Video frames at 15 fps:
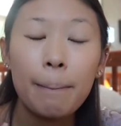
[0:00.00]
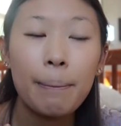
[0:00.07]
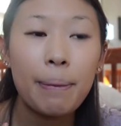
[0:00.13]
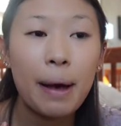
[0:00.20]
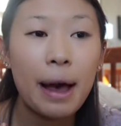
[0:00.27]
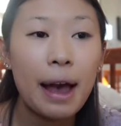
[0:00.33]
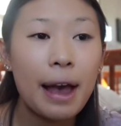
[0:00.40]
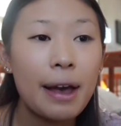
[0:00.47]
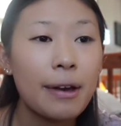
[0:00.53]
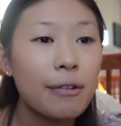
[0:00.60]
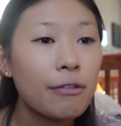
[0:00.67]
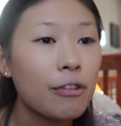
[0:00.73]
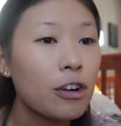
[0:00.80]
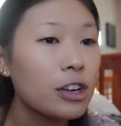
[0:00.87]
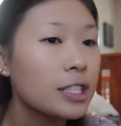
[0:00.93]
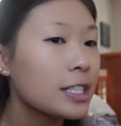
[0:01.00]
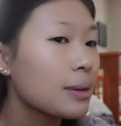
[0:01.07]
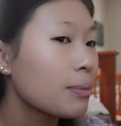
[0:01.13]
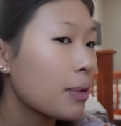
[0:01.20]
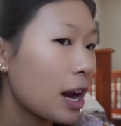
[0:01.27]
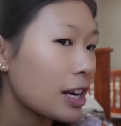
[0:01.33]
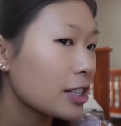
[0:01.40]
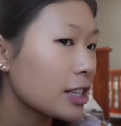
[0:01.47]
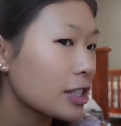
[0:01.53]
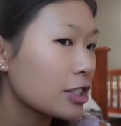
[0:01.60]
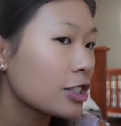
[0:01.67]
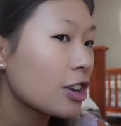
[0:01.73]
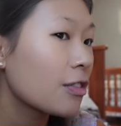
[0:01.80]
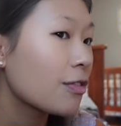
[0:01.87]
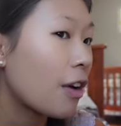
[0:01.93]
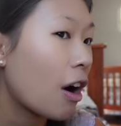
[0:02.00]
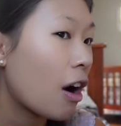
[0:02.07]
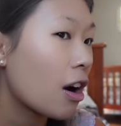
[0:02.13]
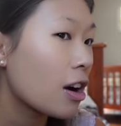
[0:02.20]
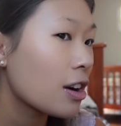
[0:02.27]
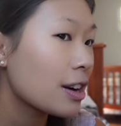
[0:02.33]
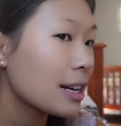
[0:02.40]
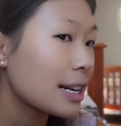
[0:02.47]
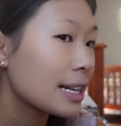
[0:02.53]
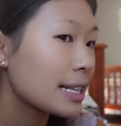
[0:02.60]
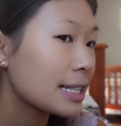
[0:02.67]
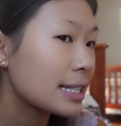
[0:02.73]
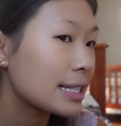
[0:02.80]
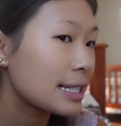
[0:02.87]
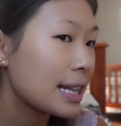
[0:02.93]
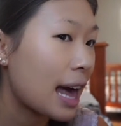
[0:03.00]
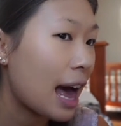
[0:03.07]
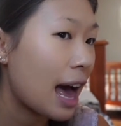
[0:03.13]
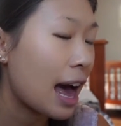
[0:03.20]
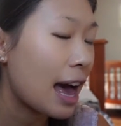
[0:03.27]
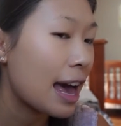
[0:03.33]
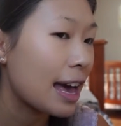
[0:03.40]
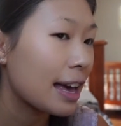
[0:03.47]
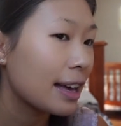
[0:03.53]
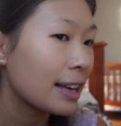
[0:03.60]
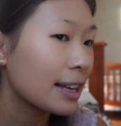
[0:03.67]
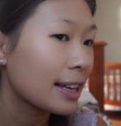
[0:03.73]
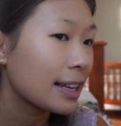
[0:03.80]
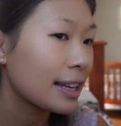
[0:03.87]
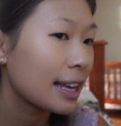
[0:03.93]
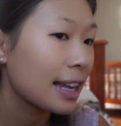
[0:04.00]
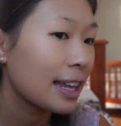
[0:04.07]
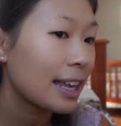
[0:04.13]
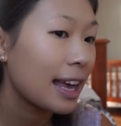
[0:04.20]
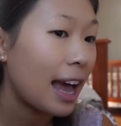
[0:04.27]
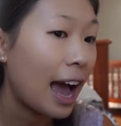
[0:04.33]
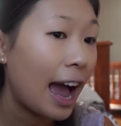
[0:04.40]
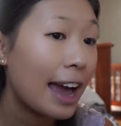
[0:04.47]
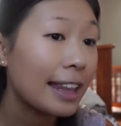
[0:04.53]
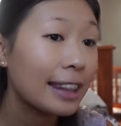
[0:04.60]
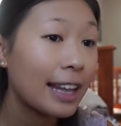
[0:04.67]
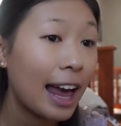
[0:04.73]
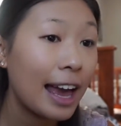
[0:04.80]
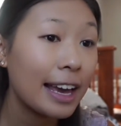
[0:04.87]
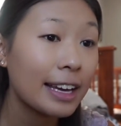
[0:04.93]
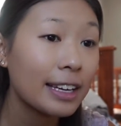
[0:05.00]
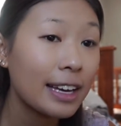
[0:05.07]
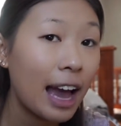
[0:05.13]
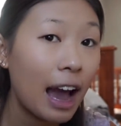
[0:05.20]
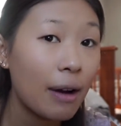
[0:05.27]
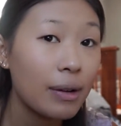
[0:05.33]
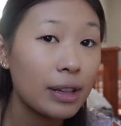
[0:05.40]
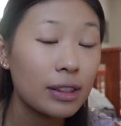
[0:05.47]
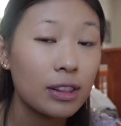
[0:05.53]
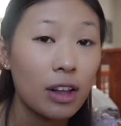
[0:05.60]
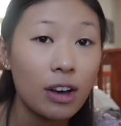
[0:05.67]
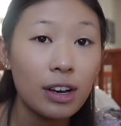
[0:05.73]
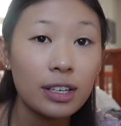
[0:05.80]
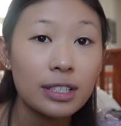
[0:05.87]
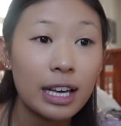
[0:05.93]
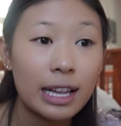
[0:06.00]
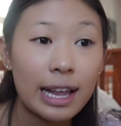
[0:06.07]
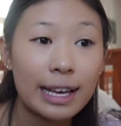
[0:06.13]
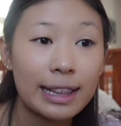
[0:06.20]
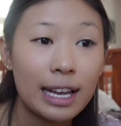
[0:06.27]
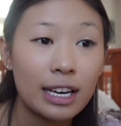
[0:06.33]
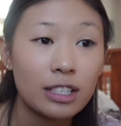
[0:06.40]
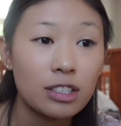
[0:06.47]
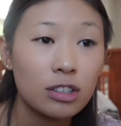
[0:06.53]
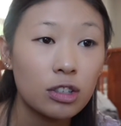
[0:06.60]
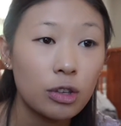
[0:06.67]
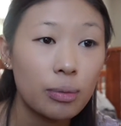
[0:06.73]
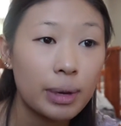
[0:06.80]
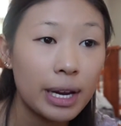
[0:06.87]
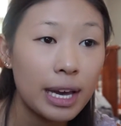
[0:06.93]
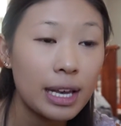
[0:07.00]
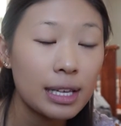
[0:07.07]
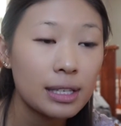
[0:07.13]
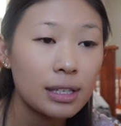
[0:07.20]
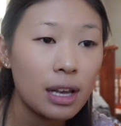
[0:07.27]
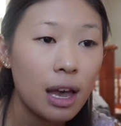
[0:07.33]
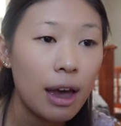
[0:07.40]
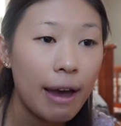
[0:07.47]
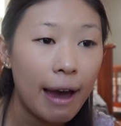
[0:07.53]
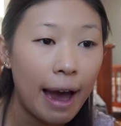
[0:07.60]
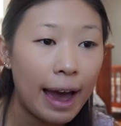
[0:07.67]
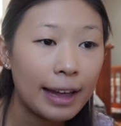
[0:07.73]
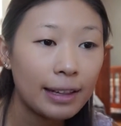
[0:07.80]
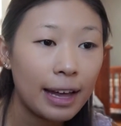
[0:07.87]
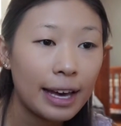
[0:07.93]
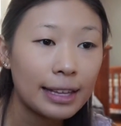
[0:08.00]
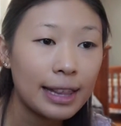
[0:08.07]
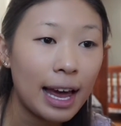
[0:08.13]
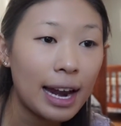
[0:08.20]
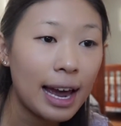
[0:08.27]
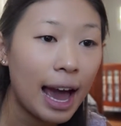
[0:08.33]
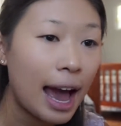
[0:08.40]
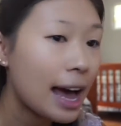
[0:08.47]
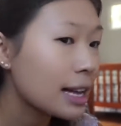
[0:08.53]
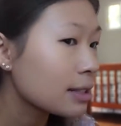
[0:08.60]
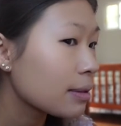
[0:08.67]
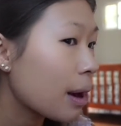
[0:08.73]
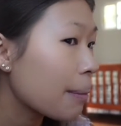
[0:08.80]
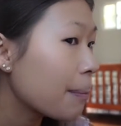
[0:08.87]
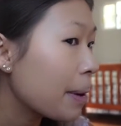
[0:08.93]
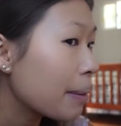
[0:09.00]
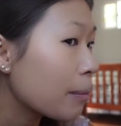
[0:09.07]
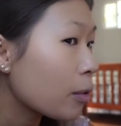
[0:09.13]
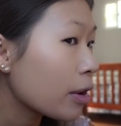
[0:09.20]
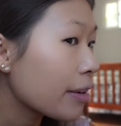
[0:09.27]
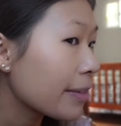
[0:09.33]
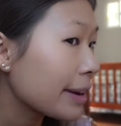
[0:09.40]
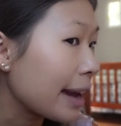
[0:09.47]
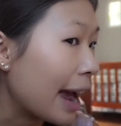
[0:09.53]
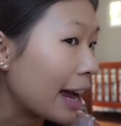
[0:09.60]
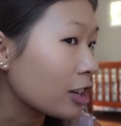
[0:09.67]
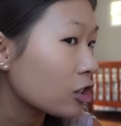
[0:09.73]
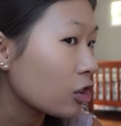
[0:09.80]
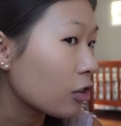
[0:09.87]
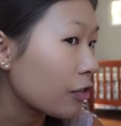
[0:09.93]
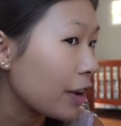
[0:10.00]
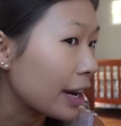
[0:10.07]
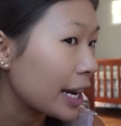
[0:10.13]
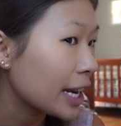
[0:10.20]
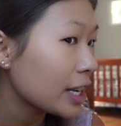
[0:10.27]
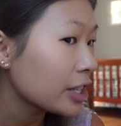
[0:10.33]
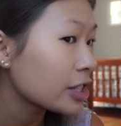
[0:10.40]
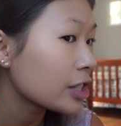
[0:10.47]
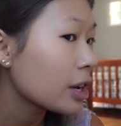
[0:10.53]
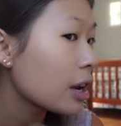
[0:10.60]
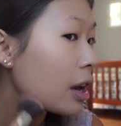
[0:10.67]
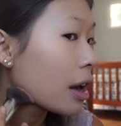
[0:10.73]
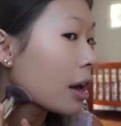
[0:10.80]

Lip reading: But first impression so far is that I like how it looks. I like that it's luminous. I like that it has a bit more of a natural finish.